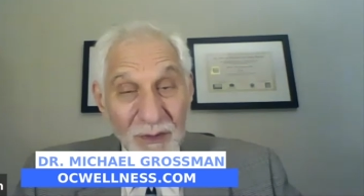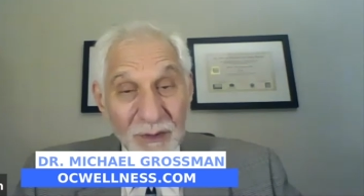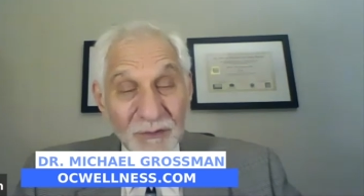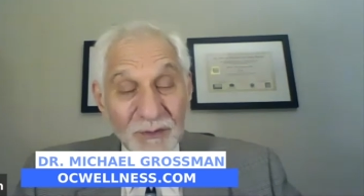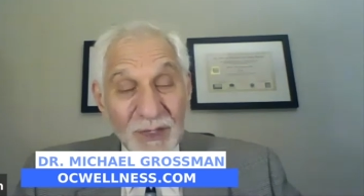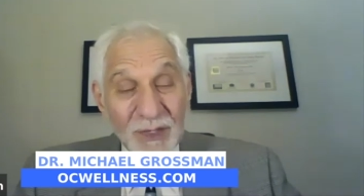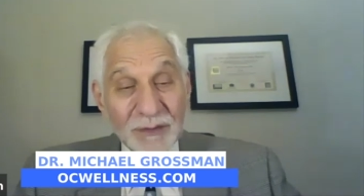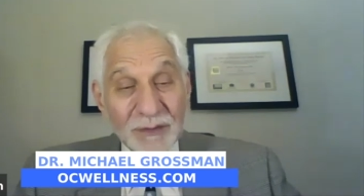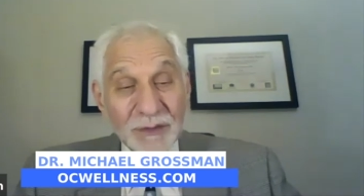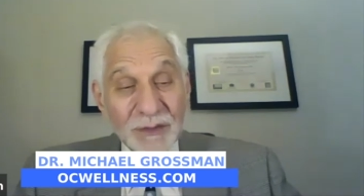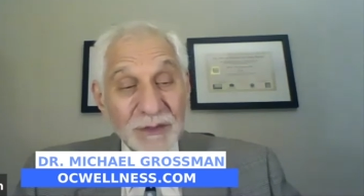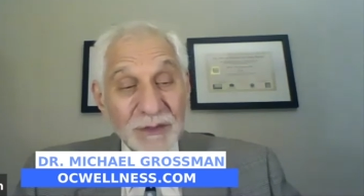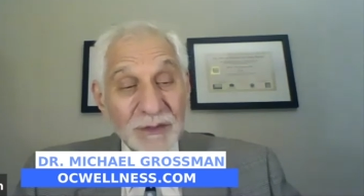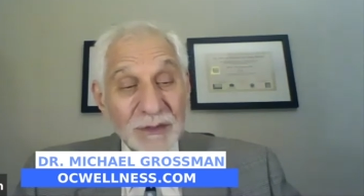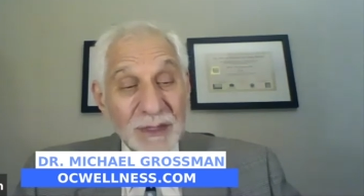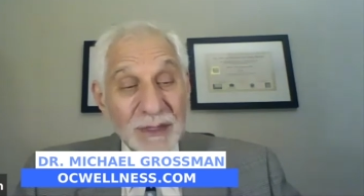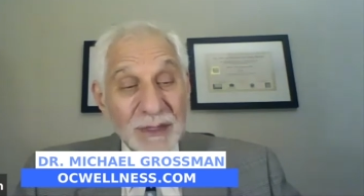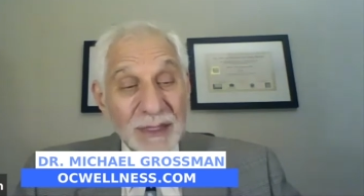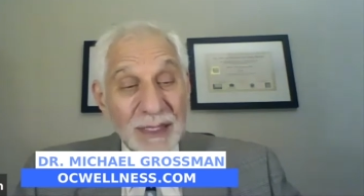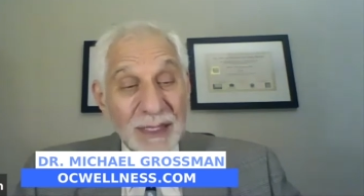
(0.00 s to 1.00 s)
virus,
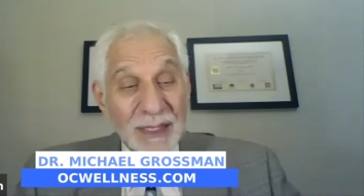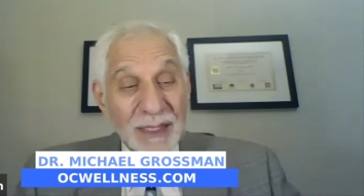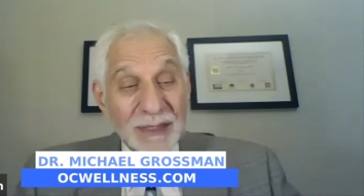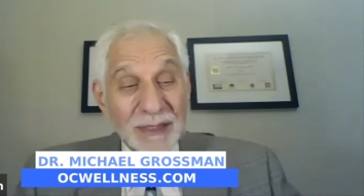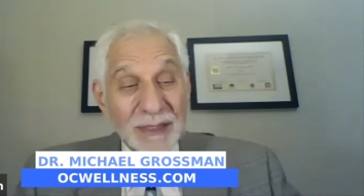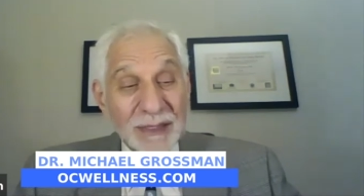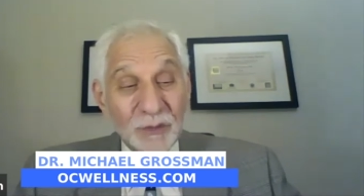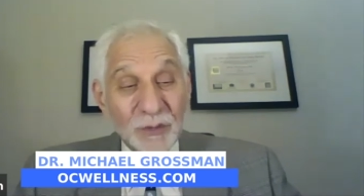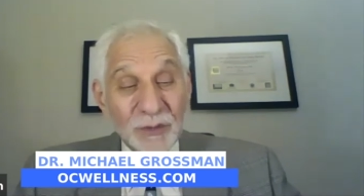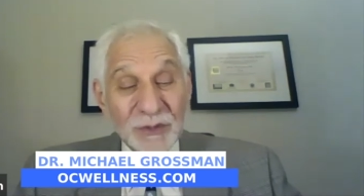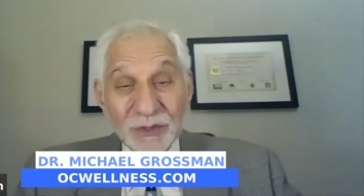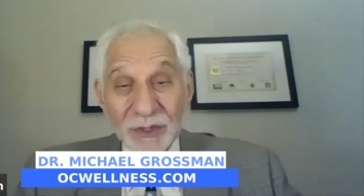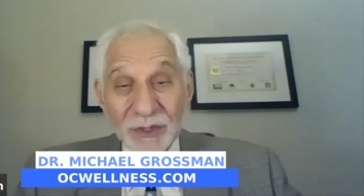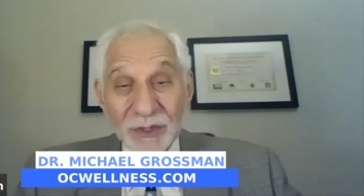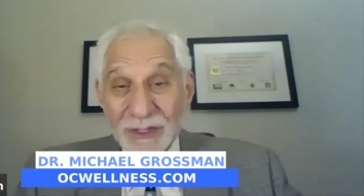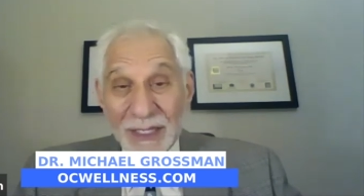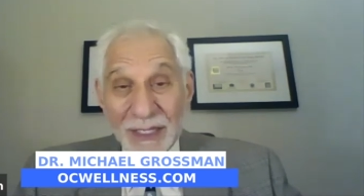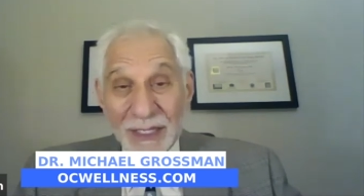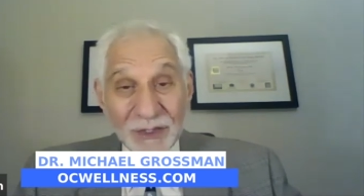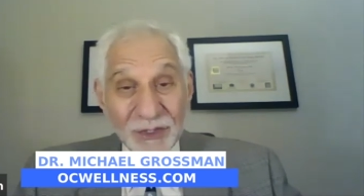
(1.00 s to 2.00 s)
and everyone should
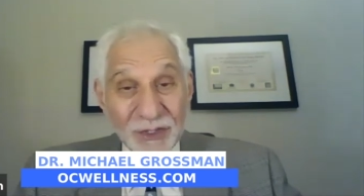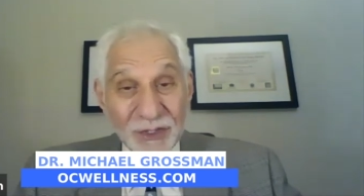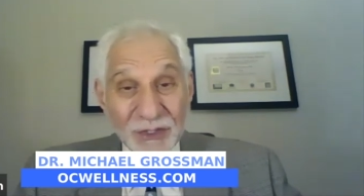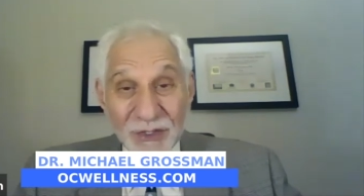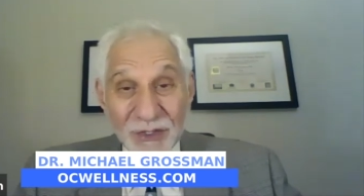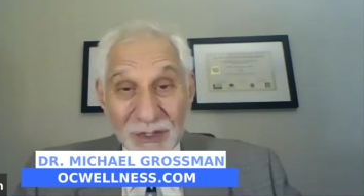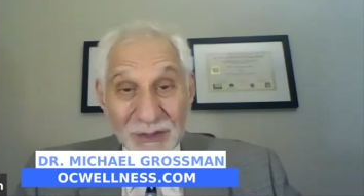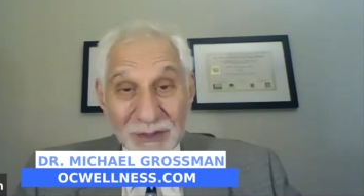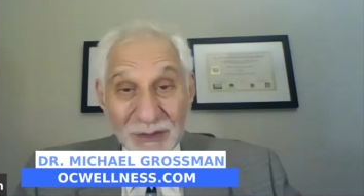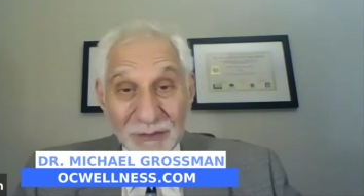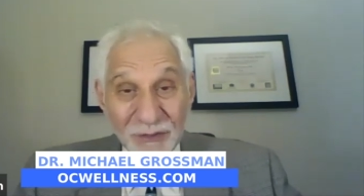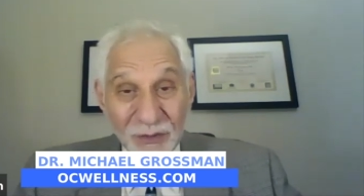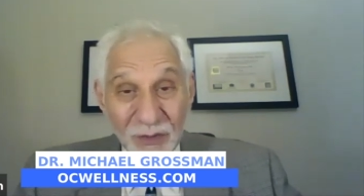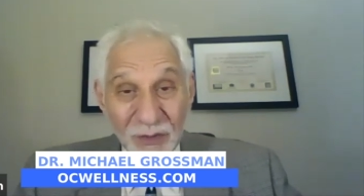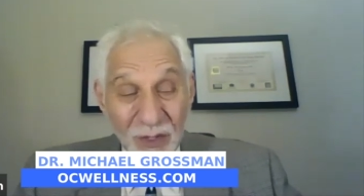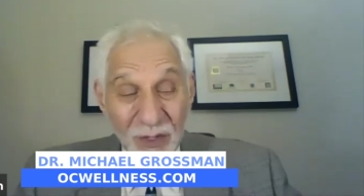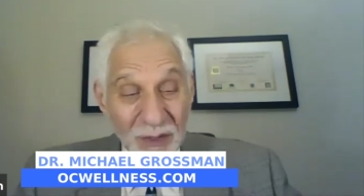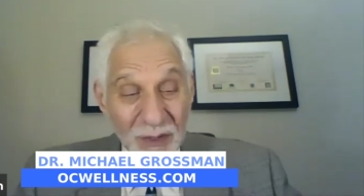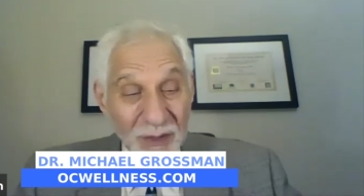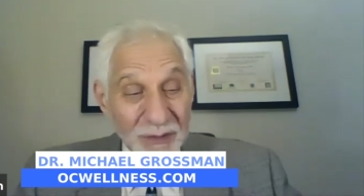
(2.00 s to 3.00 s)
take it just to live
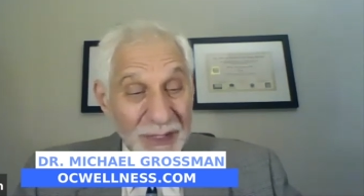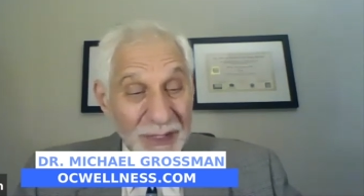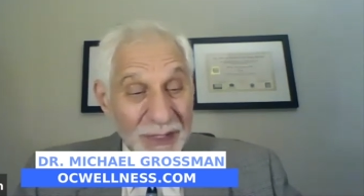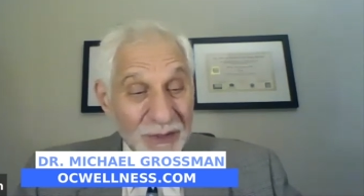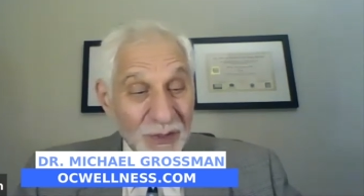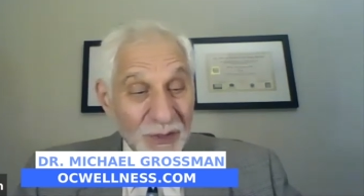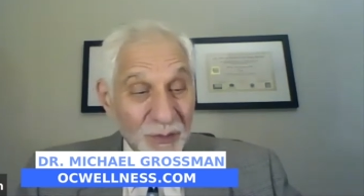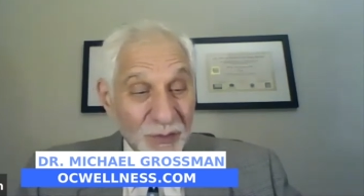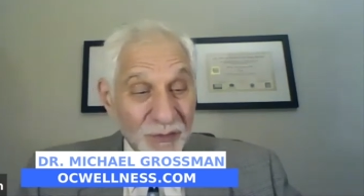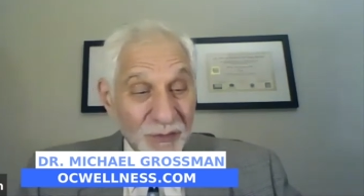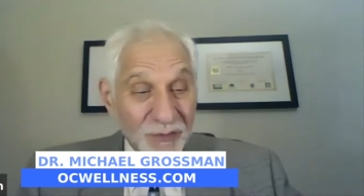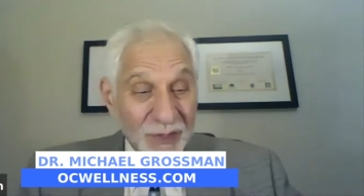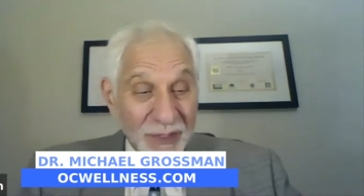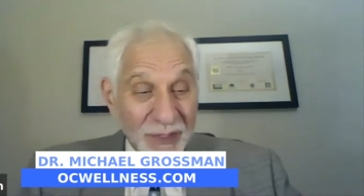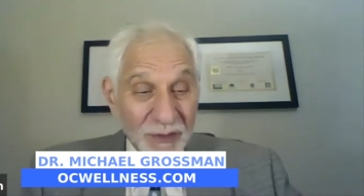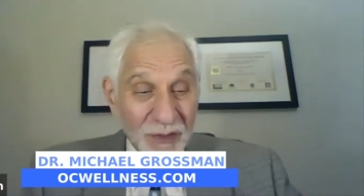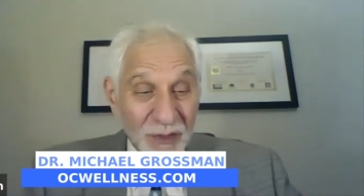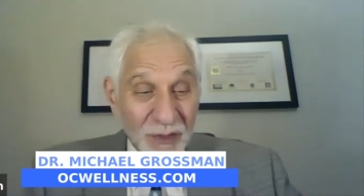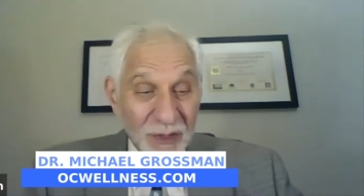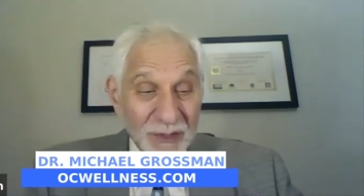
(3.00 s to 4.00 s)
longer and to
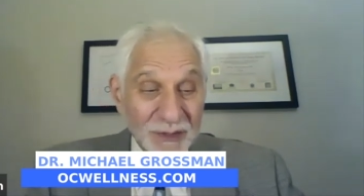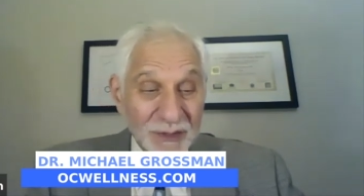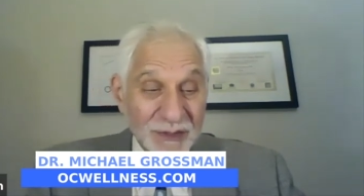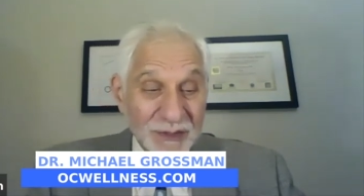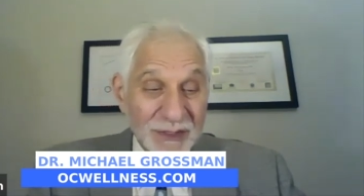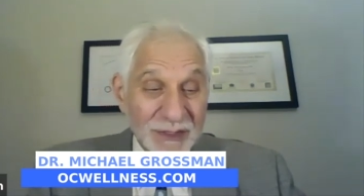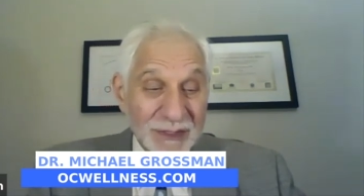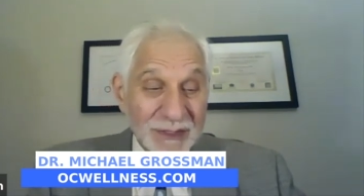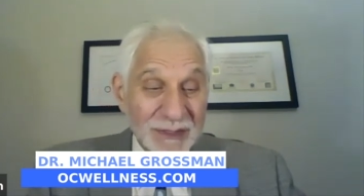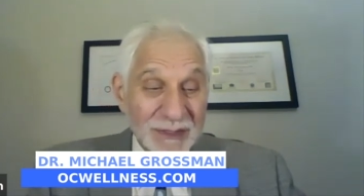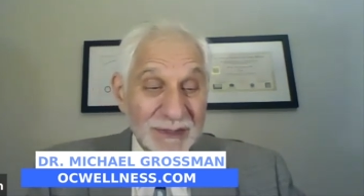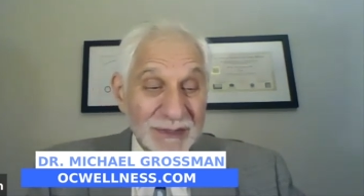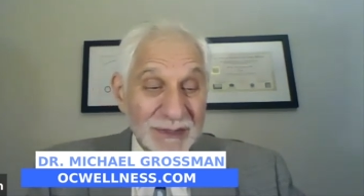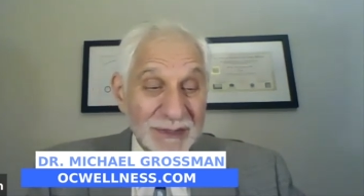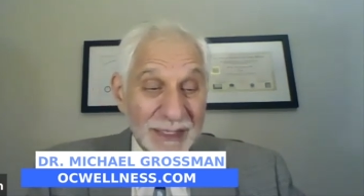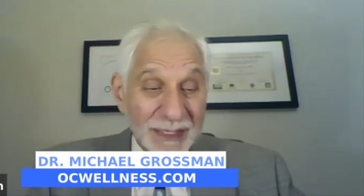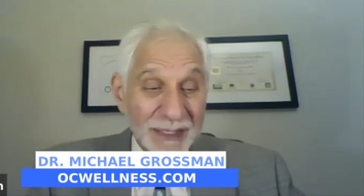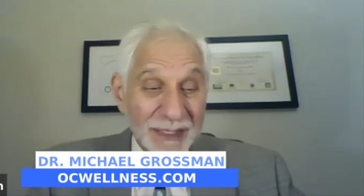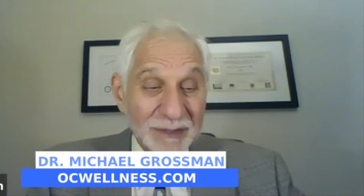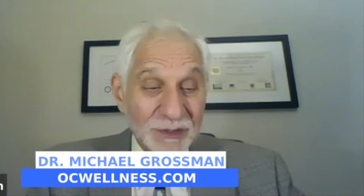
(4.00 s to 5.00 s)
prevent heart disease,
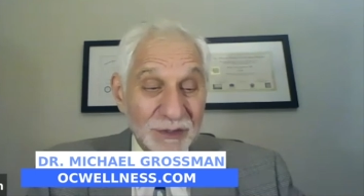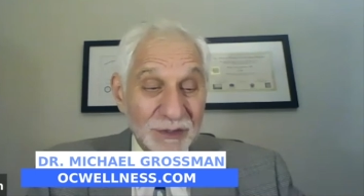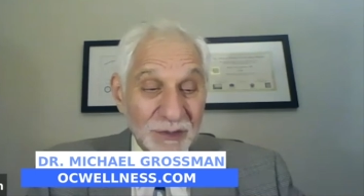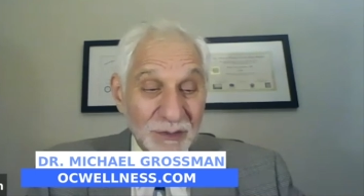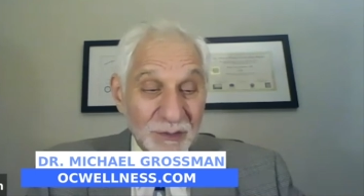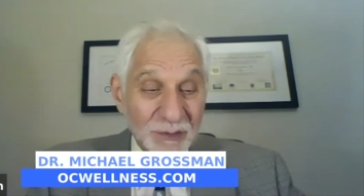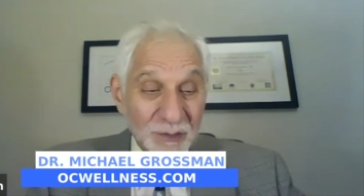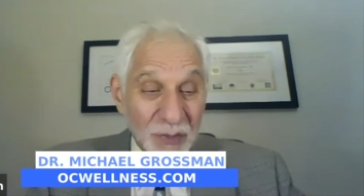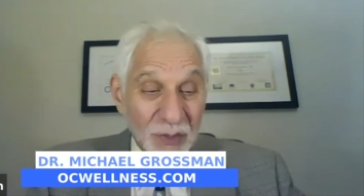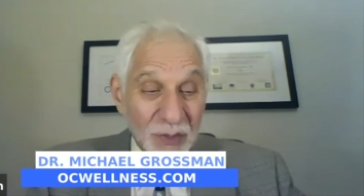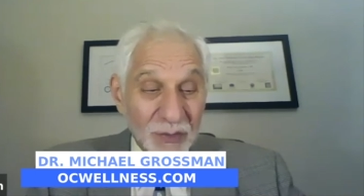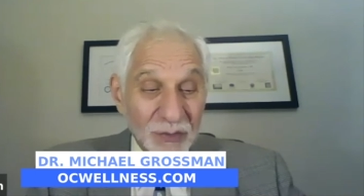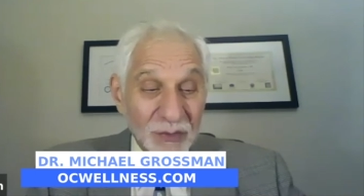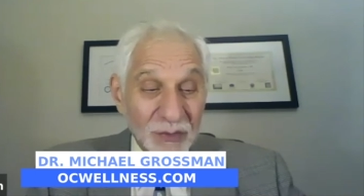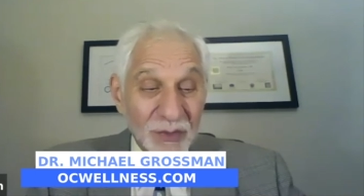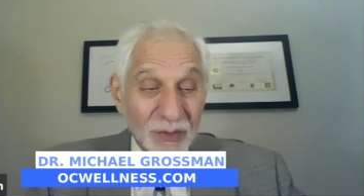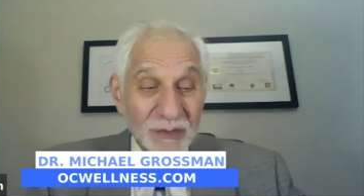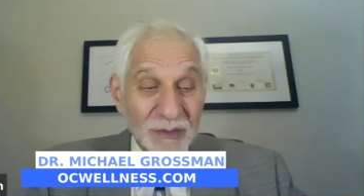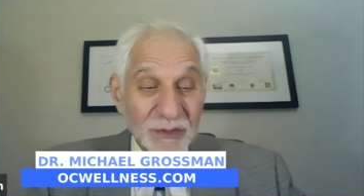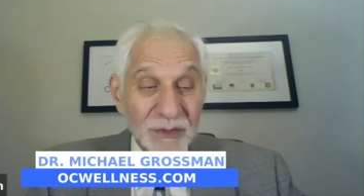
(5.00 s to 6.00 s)
cancer, bone
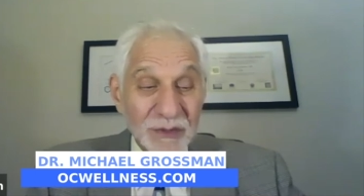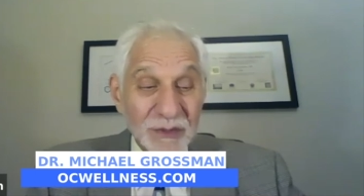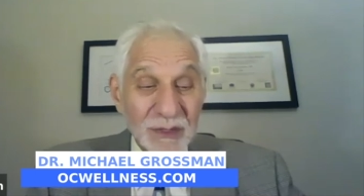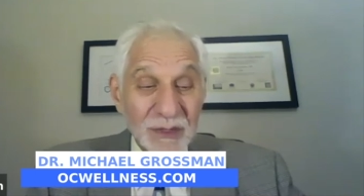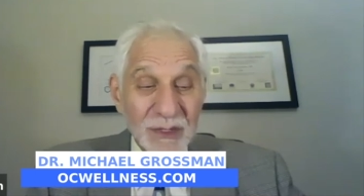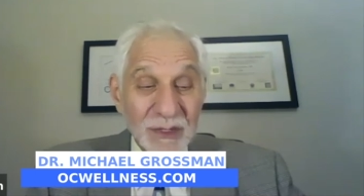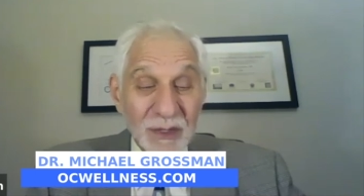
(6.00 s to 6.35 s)
loss,